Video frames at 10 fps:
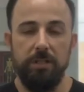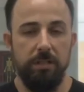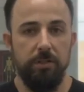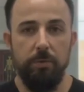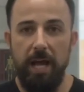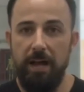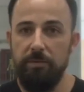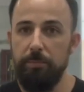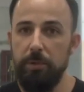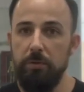because you have
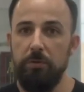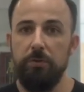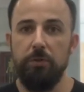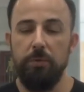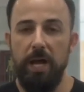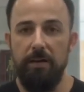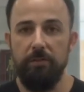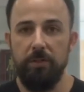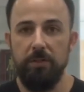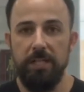a bulge or you have a
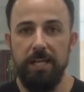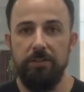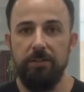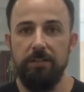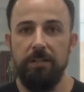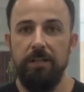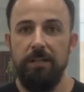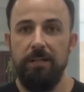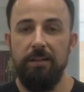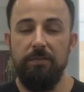herniation
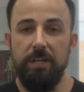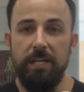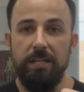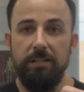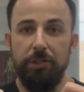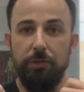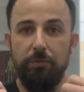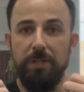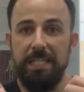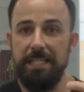that you
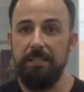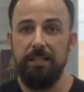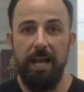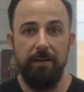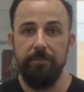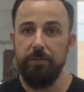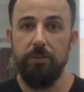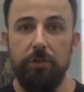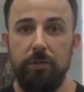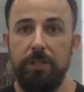need to have
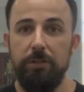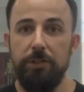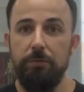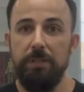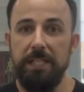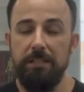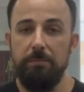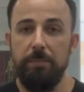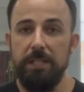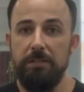surgery or you need to
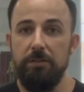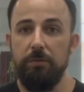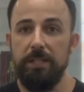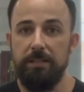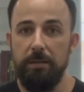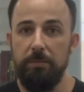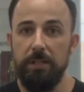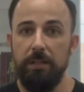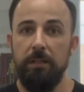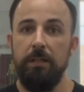be doing
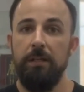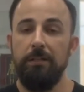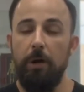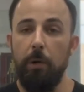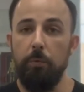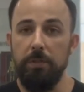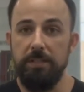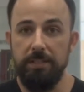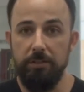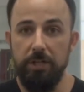something. Now, I would
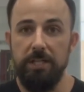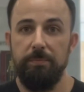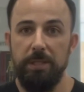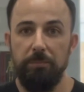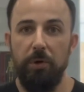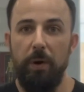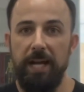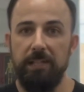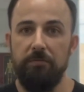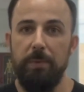suggest being
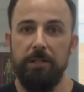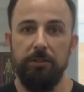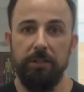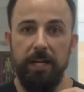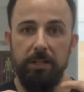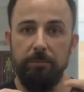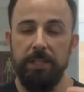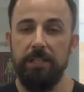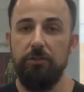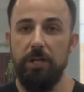proactive about your care,
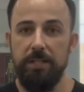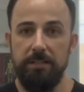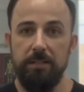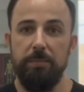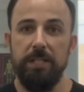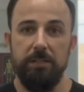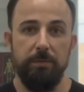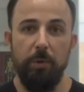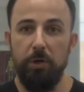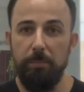being adjusted, being
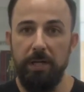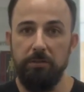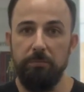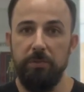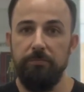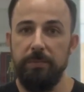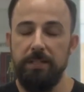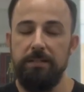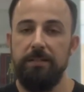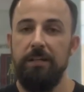smart about your
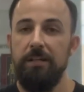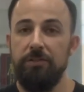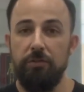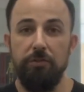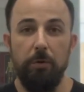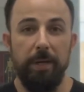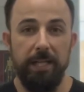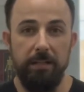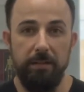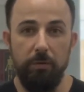movements so you don't make
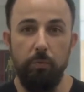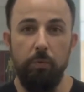anything